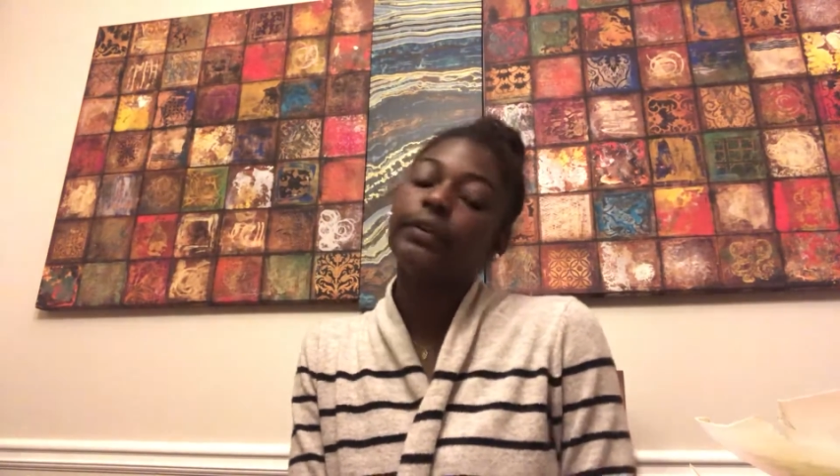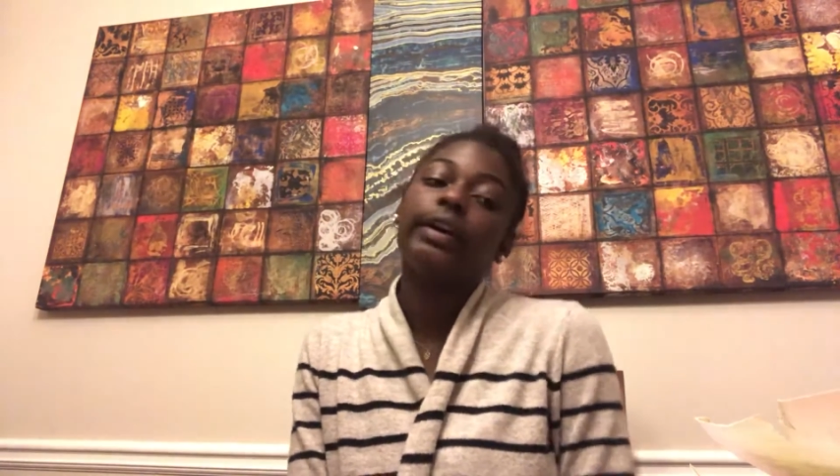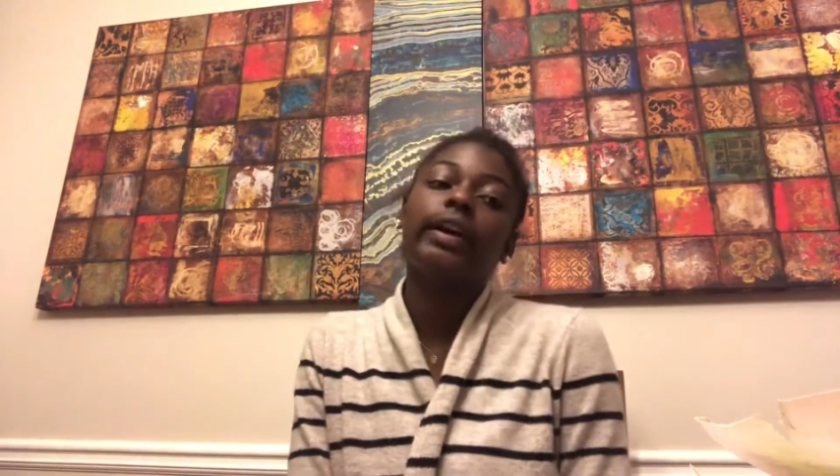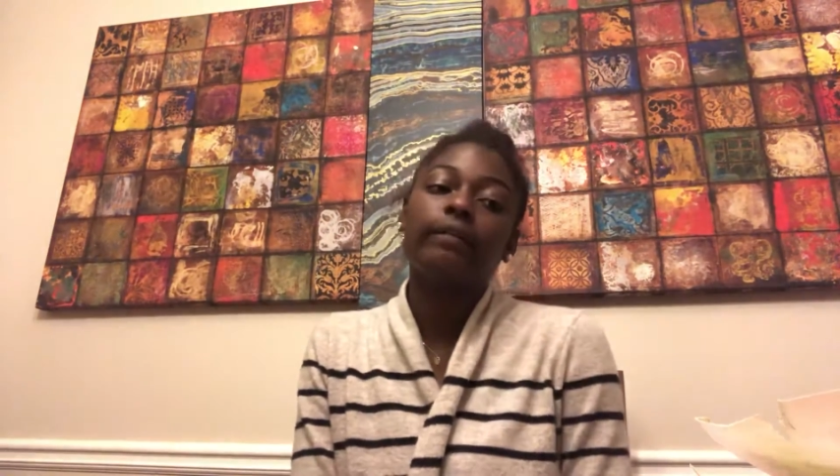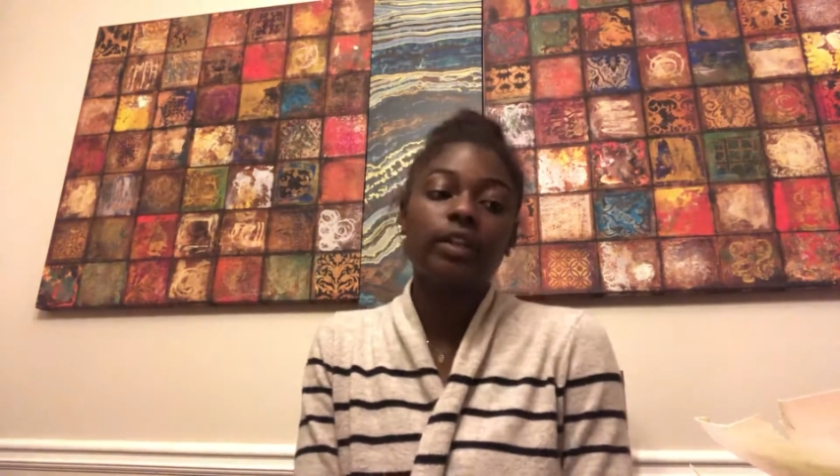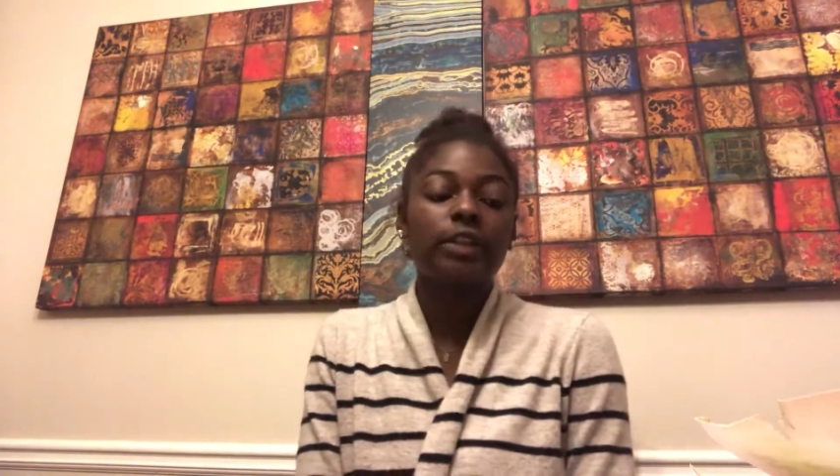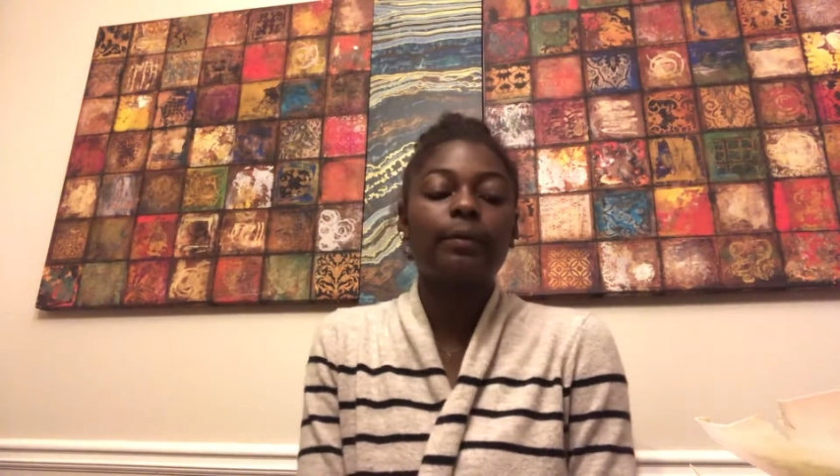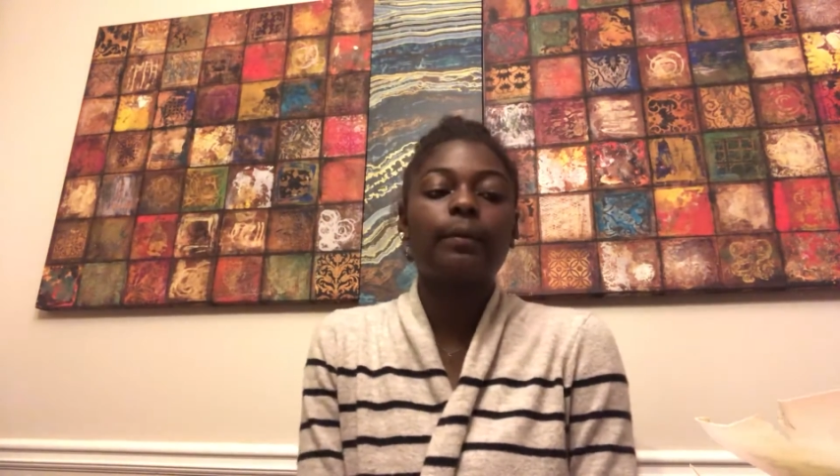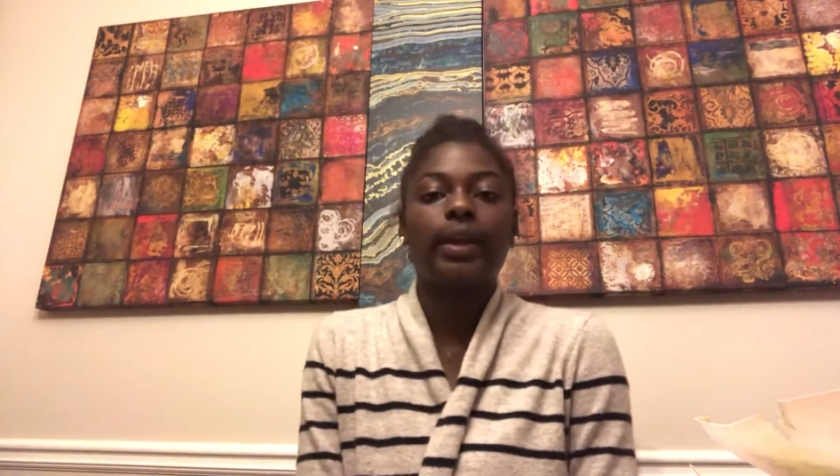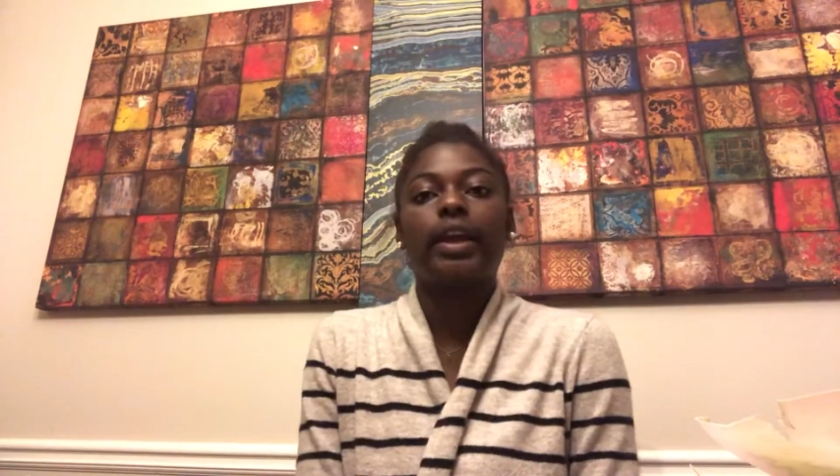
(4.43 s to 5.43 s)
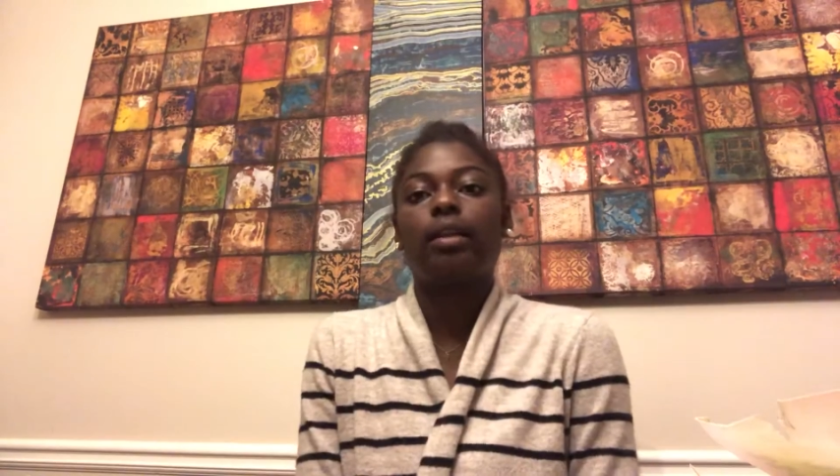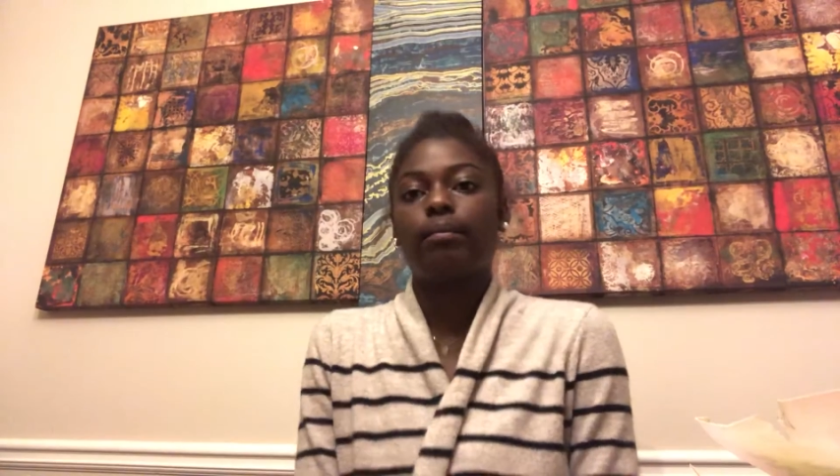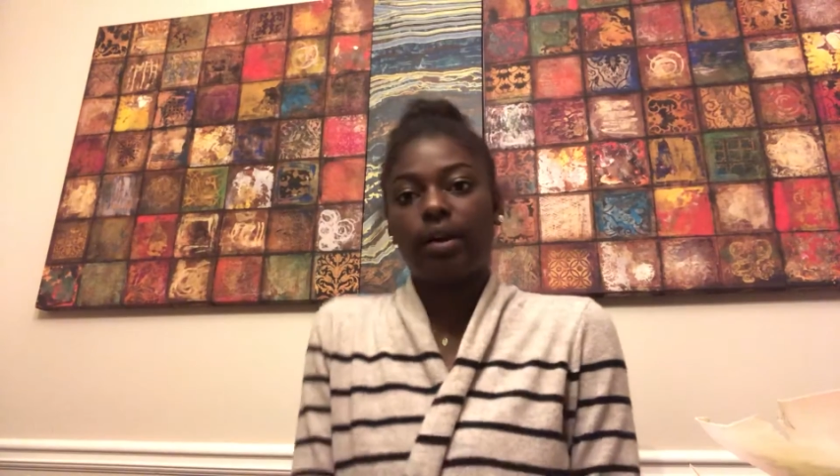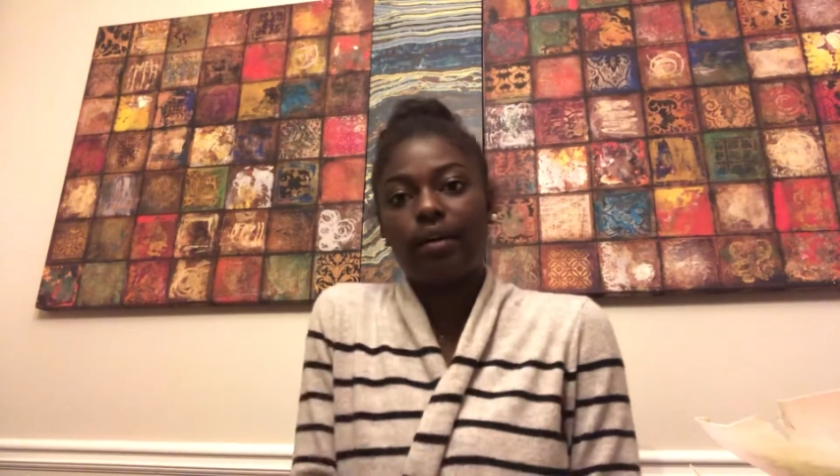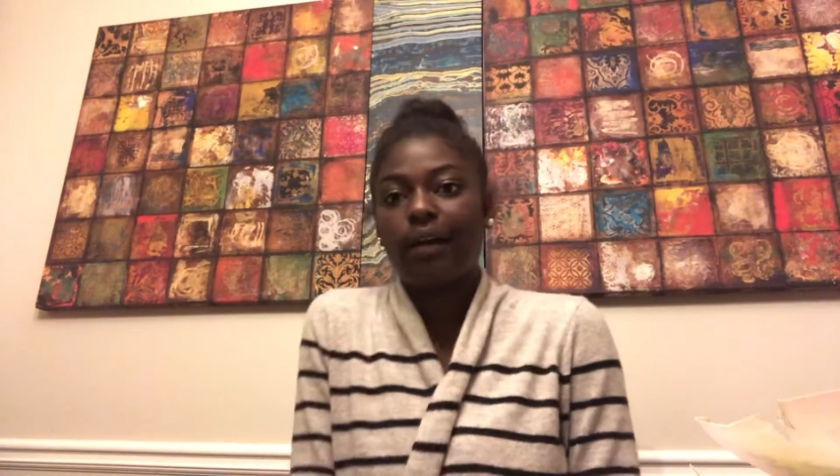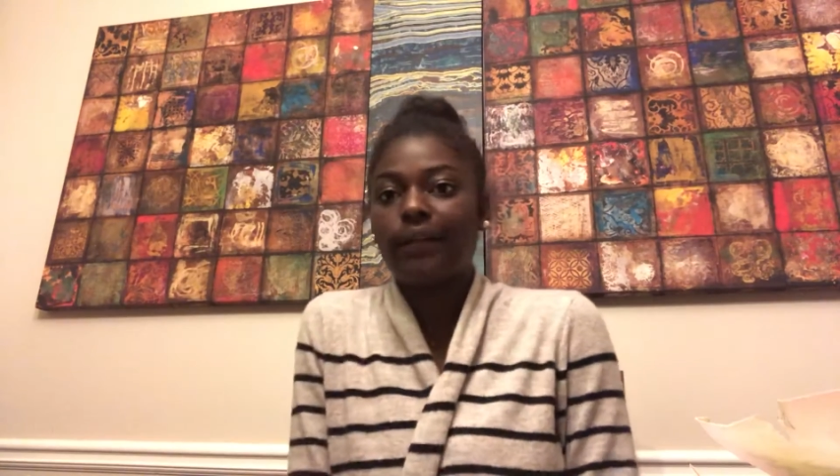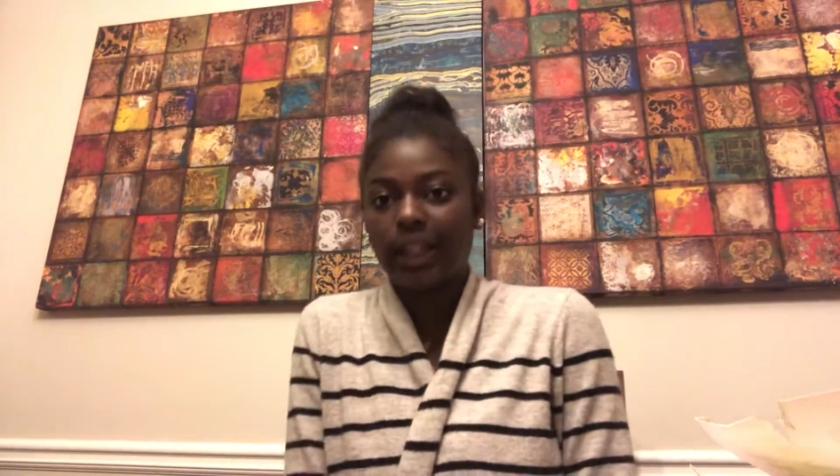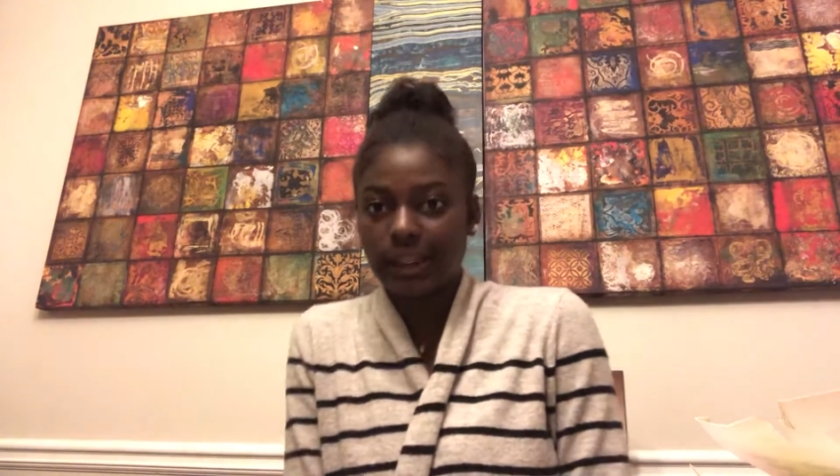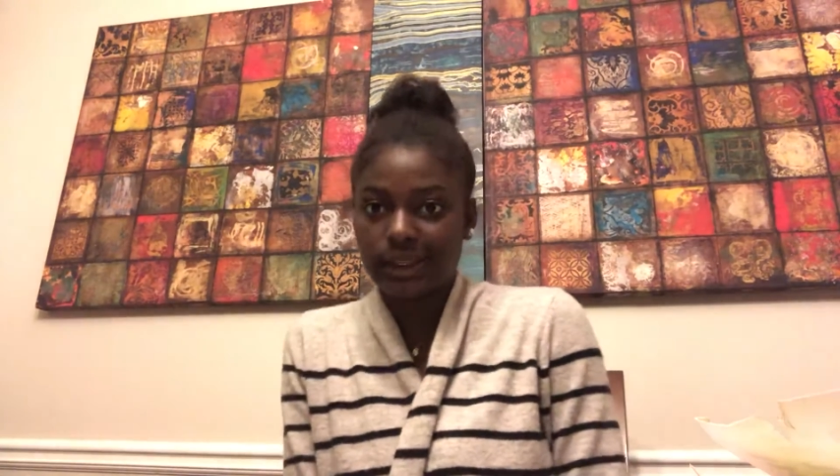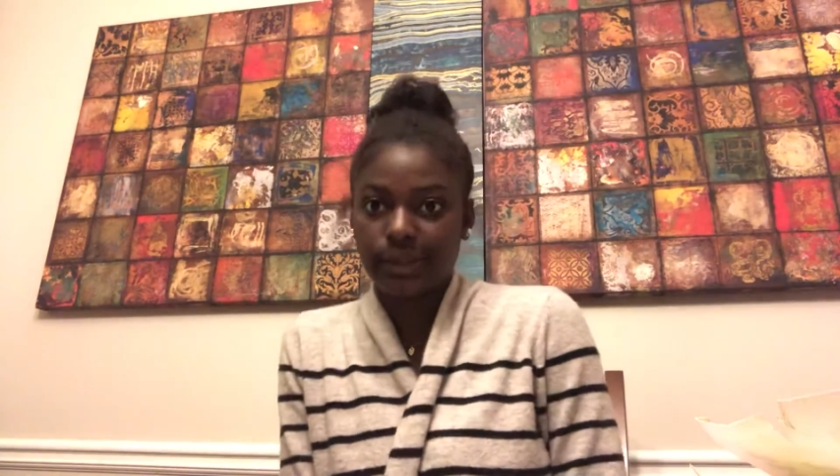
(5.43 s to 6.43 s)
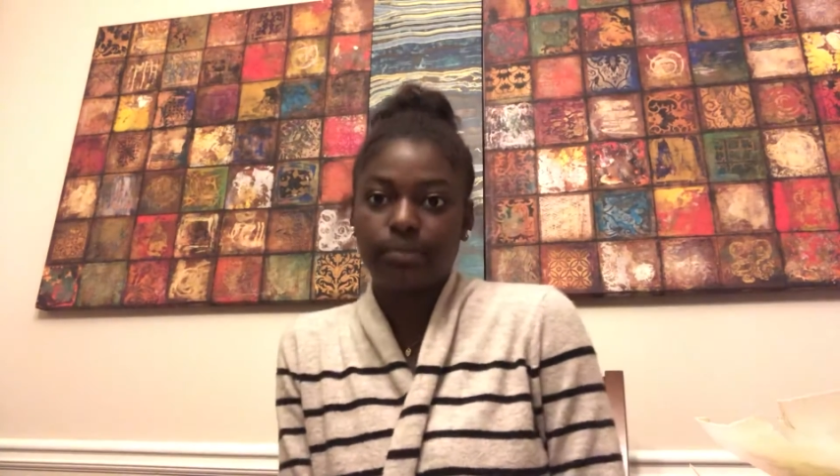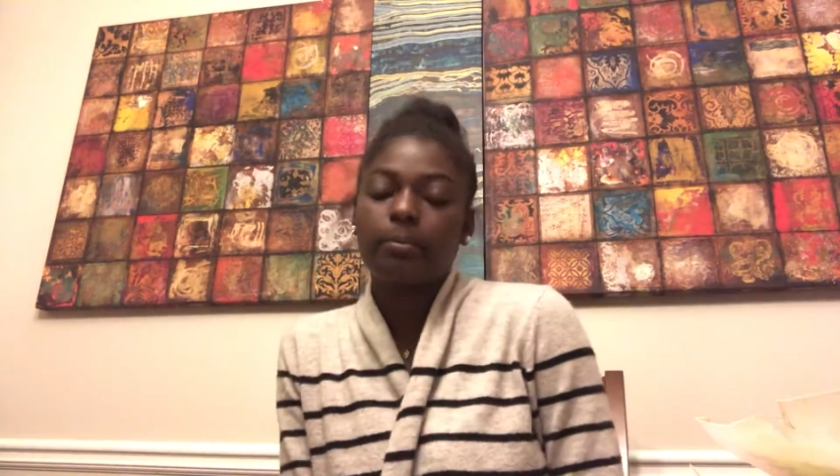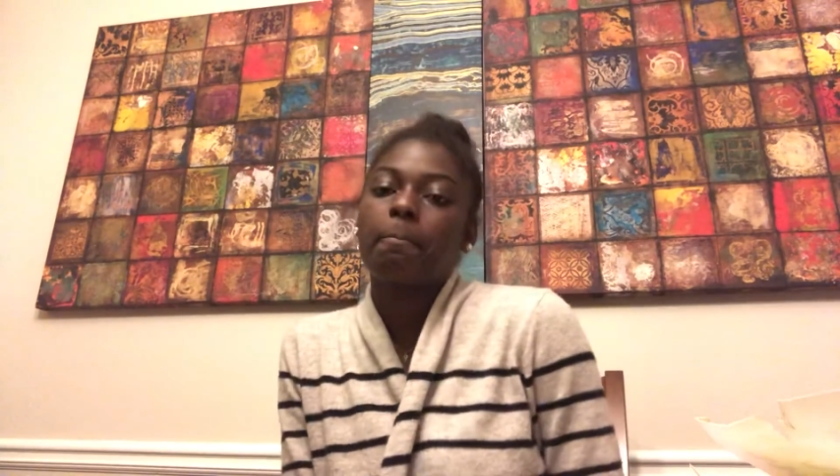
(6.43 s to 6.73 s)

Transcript: for Invisible Man by Ralph Ellison.